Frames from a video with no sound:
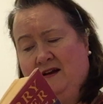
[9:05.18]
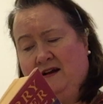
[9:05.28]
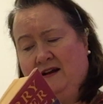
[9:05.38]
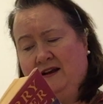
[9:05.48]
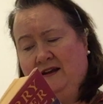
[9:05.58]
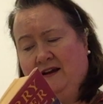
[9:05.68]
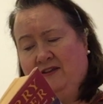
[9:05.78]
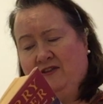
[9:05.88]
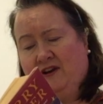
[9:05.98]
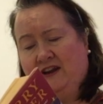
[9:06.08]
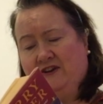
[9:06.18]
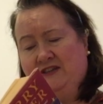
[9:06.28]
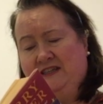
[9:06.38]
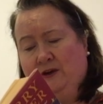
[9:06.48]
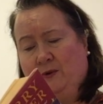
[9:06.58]
I thought I could
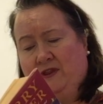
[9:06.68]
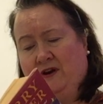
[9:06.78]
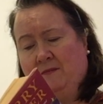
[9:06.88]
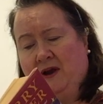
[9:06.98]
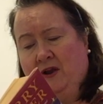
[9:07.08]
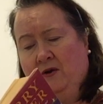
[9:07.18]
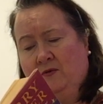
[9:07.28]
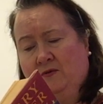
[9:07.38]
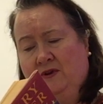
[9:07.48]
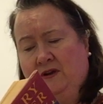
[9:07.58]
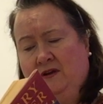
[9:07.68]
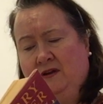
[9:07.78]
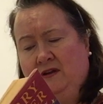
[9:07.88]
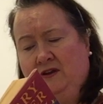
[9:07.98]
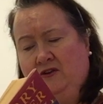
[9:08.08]
deal with it on my own.
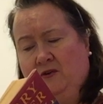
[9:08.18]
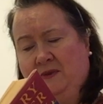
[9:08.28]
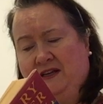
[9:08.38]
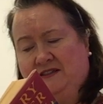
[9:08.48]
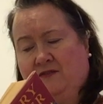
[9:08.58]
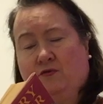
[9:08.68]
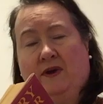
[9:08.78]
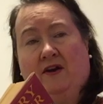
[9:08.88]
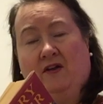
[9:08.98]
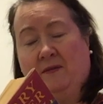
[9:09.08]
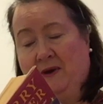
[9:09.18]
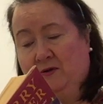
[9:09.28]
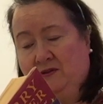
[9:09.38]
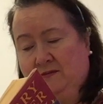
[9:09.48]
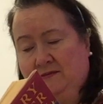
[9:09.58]
Because I've read all
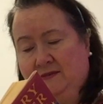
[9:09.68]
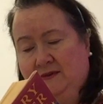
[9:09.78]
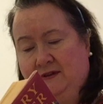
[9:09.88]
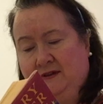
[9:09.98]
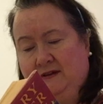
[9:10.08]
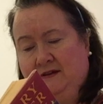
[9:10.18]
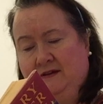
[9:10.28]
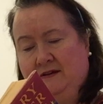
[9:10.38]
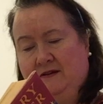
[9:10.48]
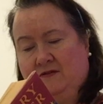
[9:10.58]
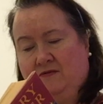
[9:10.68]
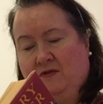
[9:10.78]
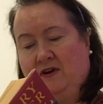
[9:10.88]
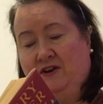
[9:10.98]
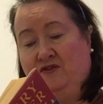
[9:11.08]
about them."
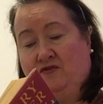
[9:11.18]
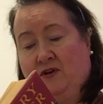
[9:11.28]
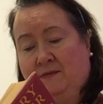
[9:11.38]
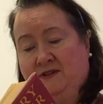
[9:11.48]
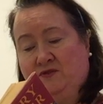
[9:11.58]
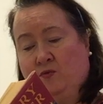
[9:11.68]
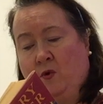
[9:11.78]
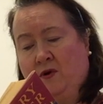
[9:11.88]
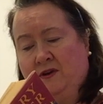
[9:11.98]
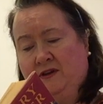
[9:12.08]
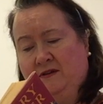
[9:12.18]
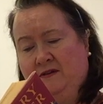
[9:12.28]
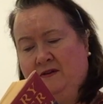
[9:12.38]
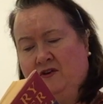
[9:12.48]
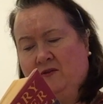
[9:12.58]
Ron dropped his wand.
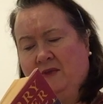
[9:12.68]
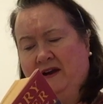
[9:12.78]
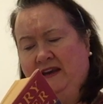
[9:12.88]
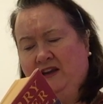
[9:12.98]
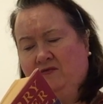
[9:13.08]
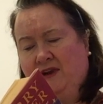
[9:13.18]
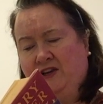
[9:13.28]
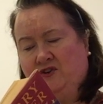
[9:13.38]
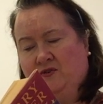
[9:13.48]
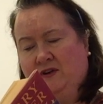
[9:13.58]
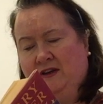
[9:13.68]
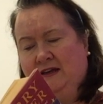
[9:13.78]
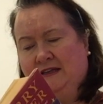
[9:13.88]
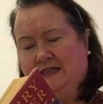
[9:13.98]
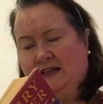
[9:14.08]
Hermione Granger
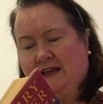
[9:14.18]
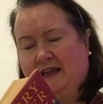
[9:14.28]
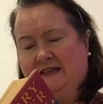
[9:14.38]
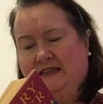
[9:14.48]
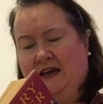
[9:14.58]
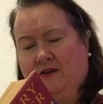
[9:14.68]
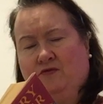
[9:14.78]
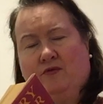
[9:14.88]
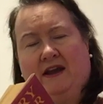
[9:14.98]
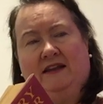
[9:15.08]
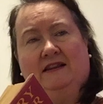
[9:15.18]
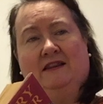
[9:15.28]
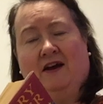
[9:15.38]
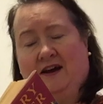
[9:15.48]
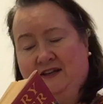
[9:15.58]
telling a downright
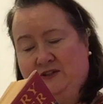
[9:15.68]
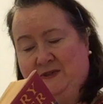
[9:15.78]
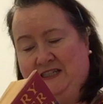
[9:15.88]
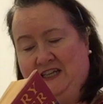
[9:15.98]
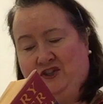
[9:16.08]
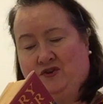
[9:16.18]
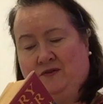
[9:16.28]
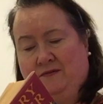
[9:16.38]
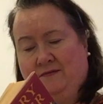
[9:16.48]
lie to a teacher.